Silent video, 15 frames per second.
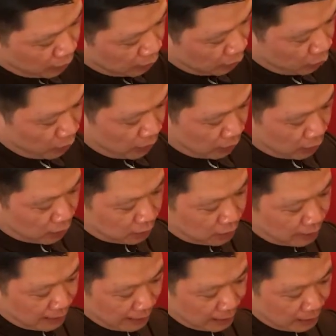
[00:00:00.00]
glue along
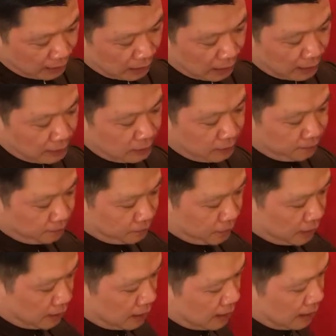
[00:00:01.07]
the neckline,
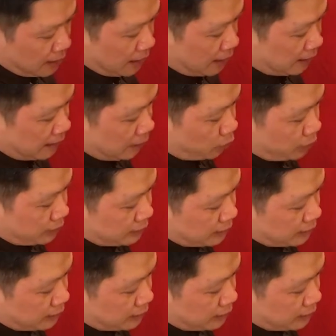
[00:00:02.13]
and then we